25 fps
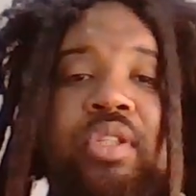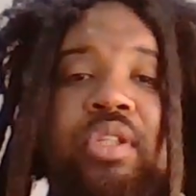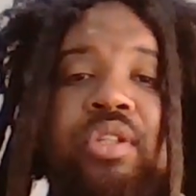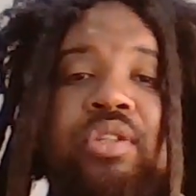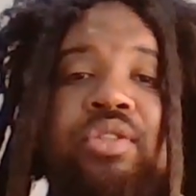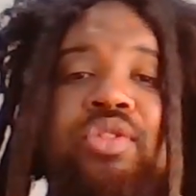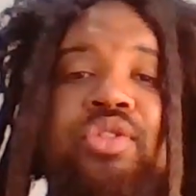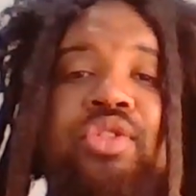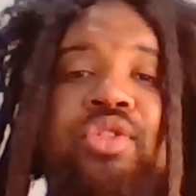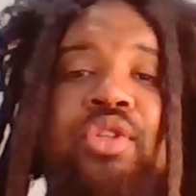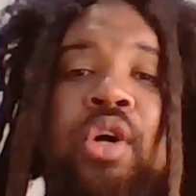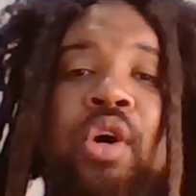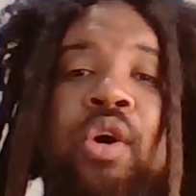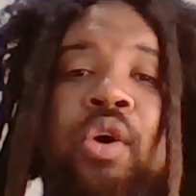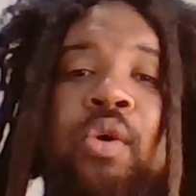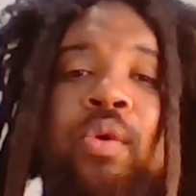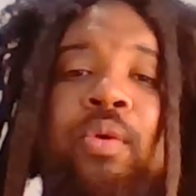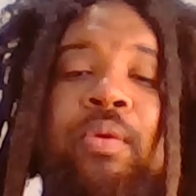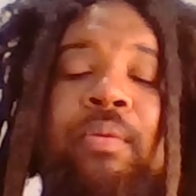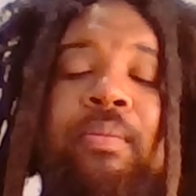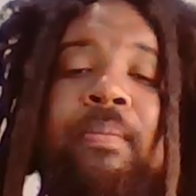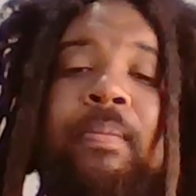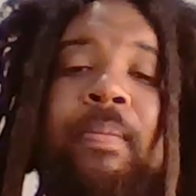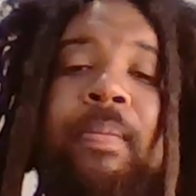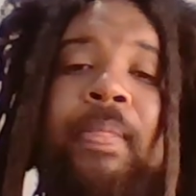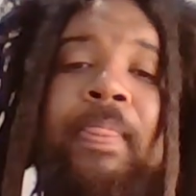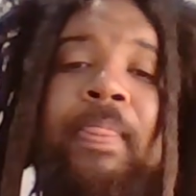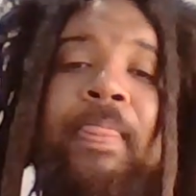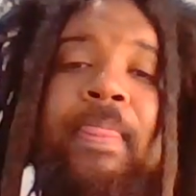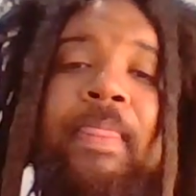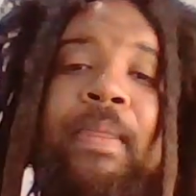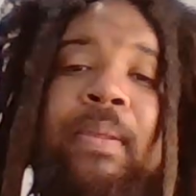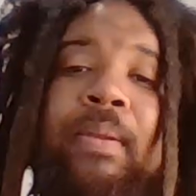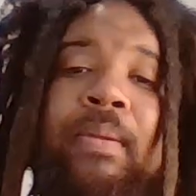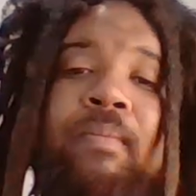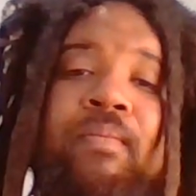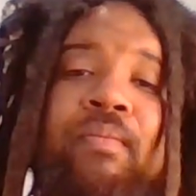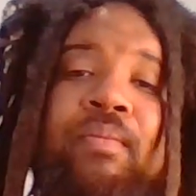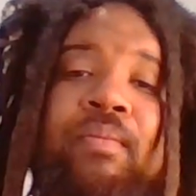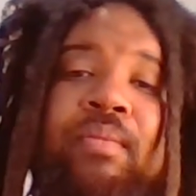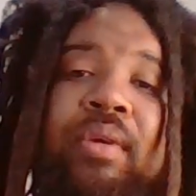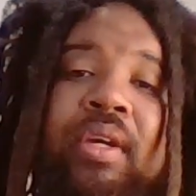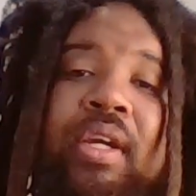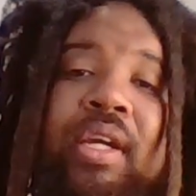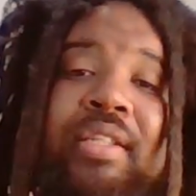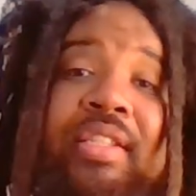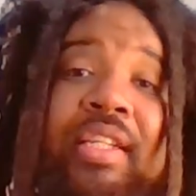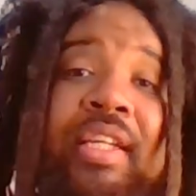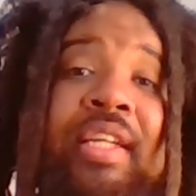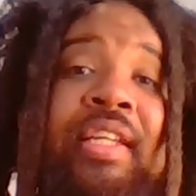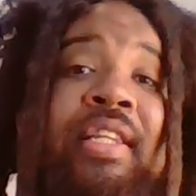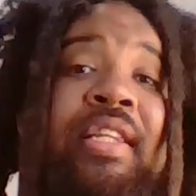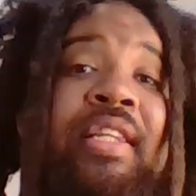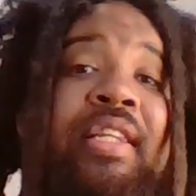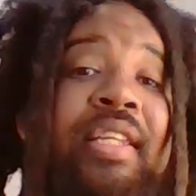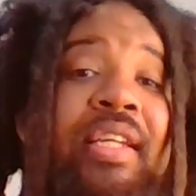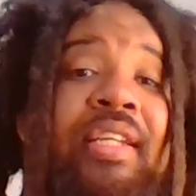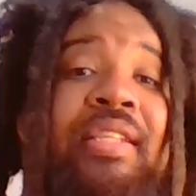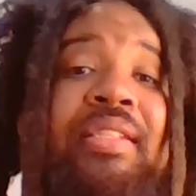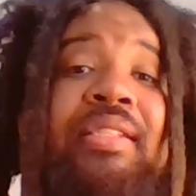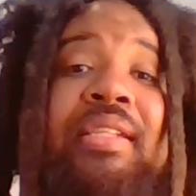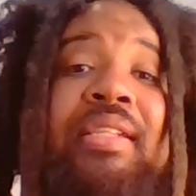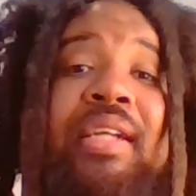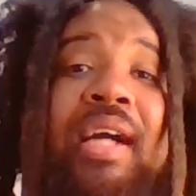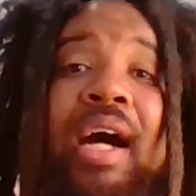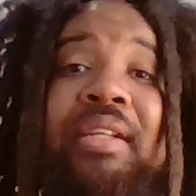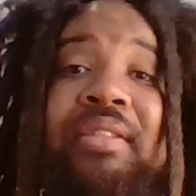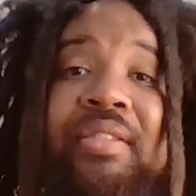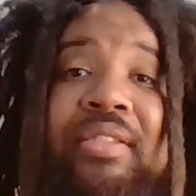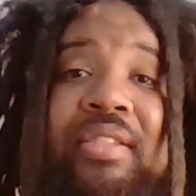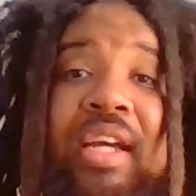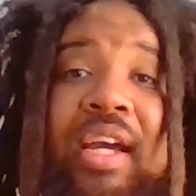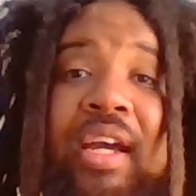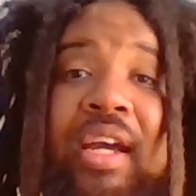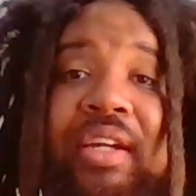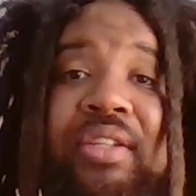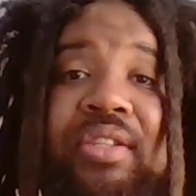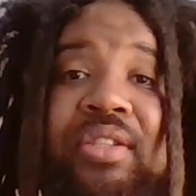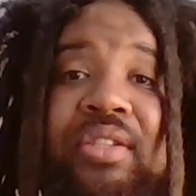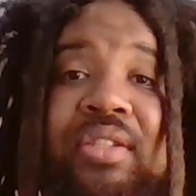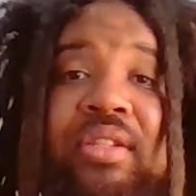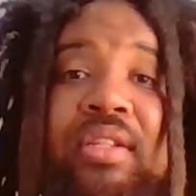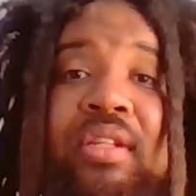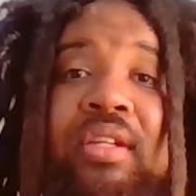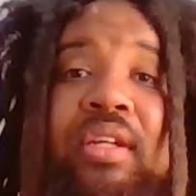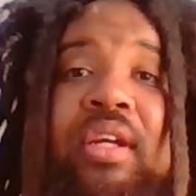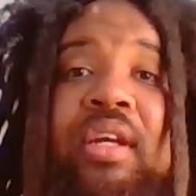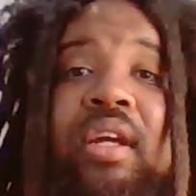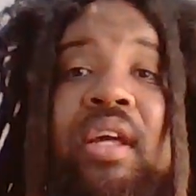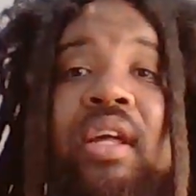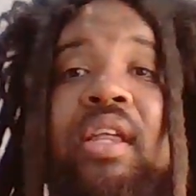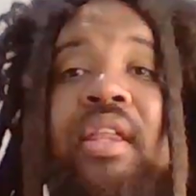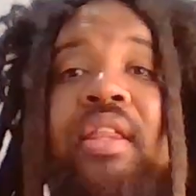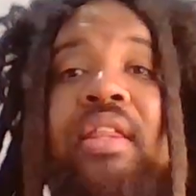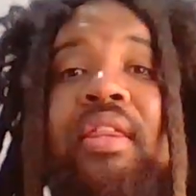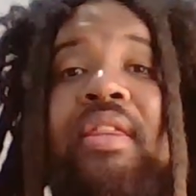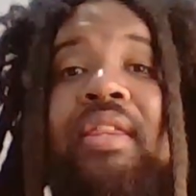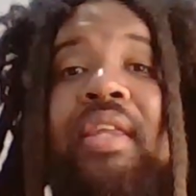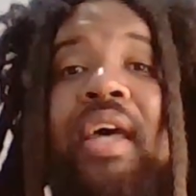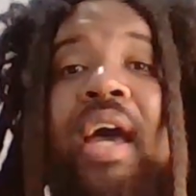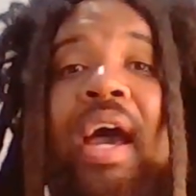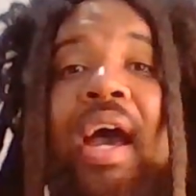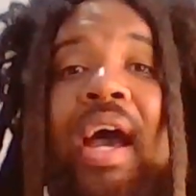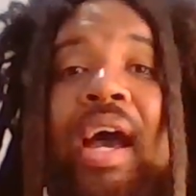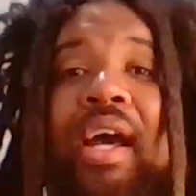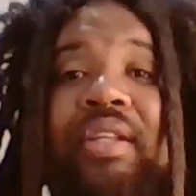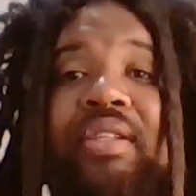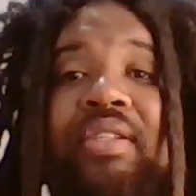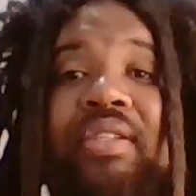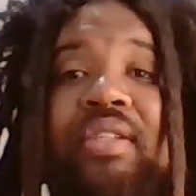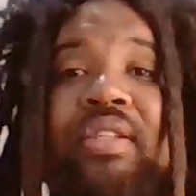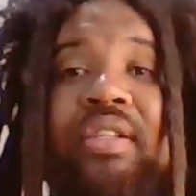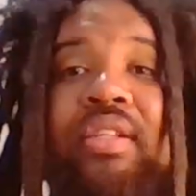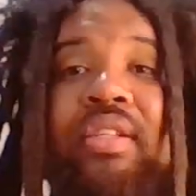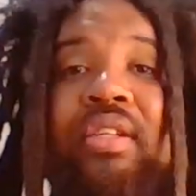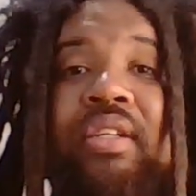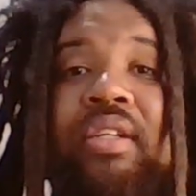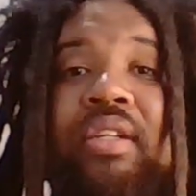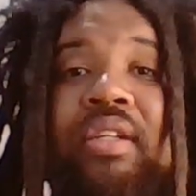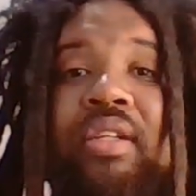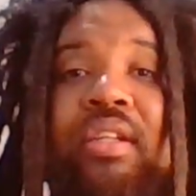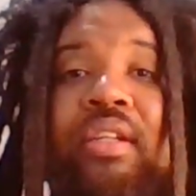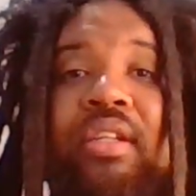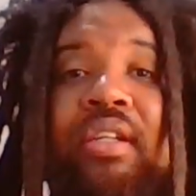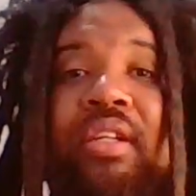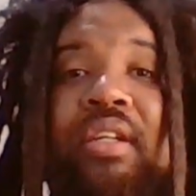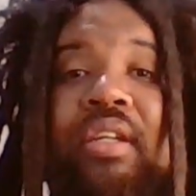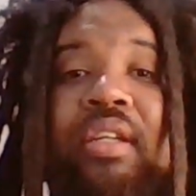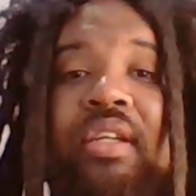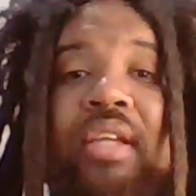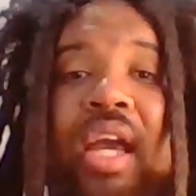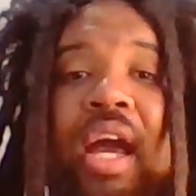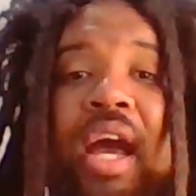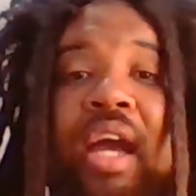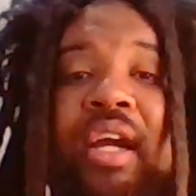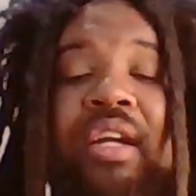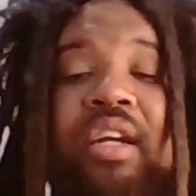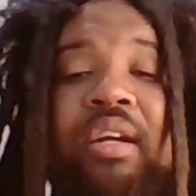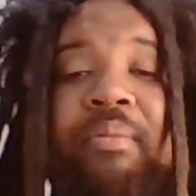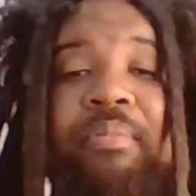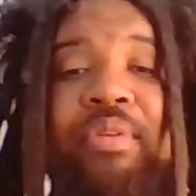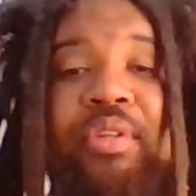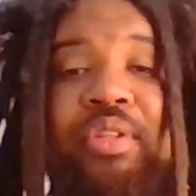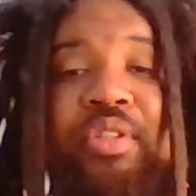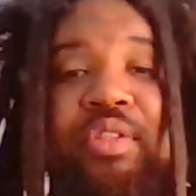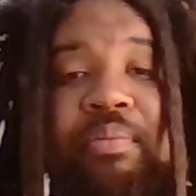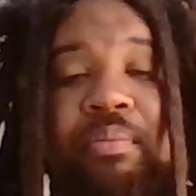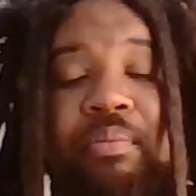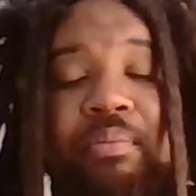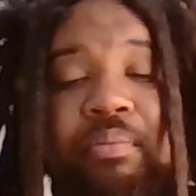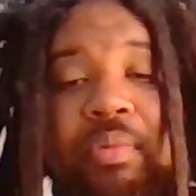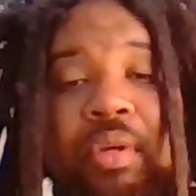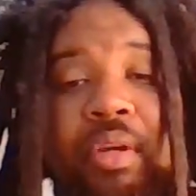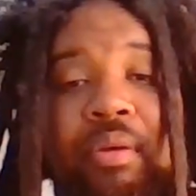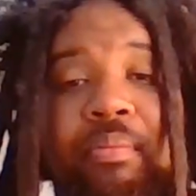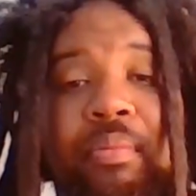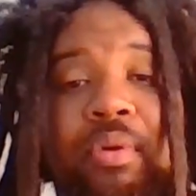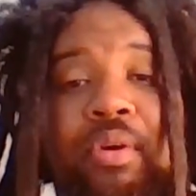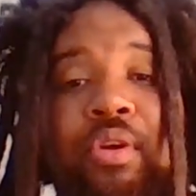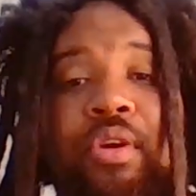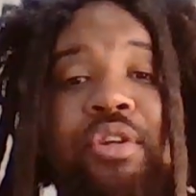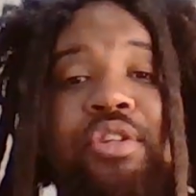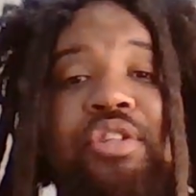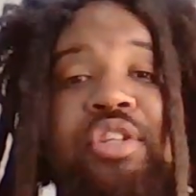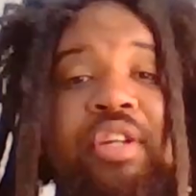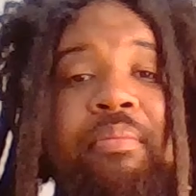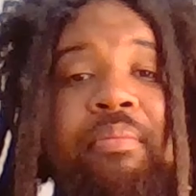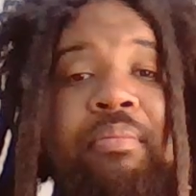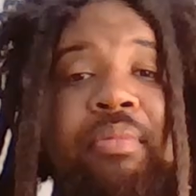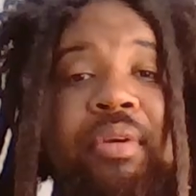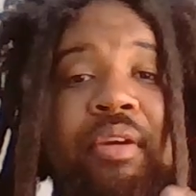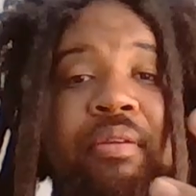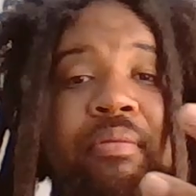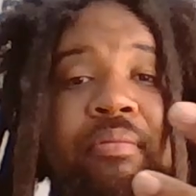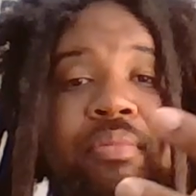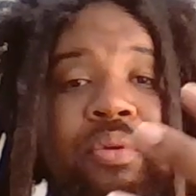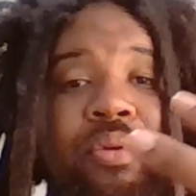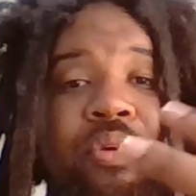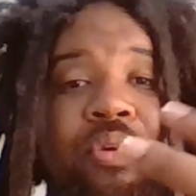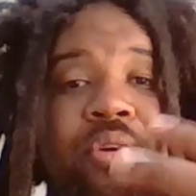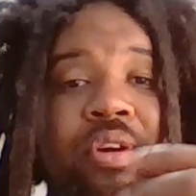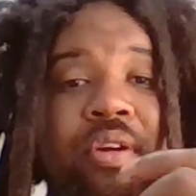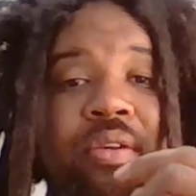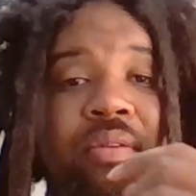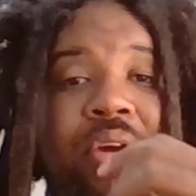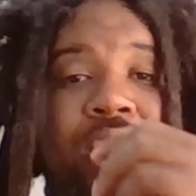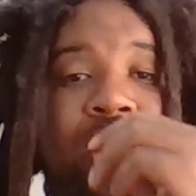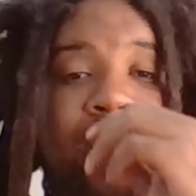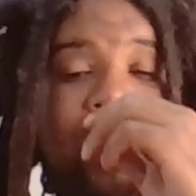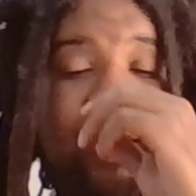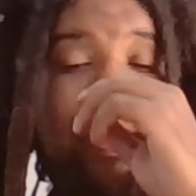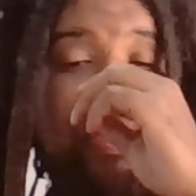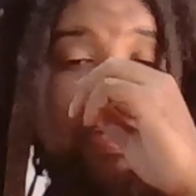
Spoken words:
So it's in this context that Yacob is emerging and being born, right?